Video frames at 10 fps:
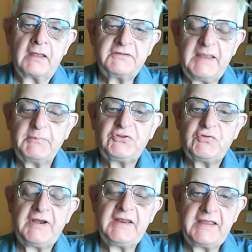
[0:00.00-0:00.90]

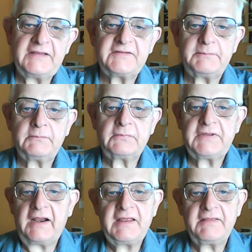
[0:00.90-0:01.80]
demonstrating against them,
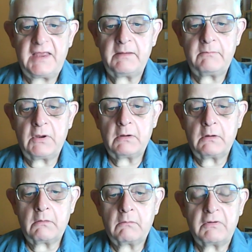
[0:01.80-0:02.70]
telling them,
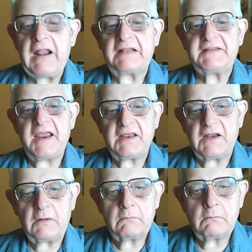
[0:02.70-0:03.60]
we're not taking
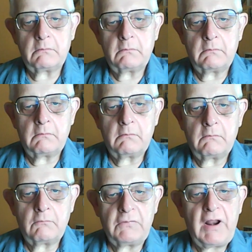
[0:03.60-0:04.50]
it.
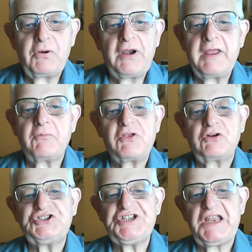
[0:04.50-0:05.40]
We're not putting up with your
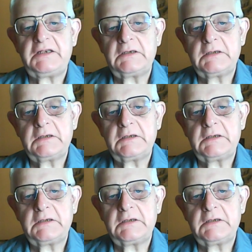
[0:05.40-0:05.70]
shit.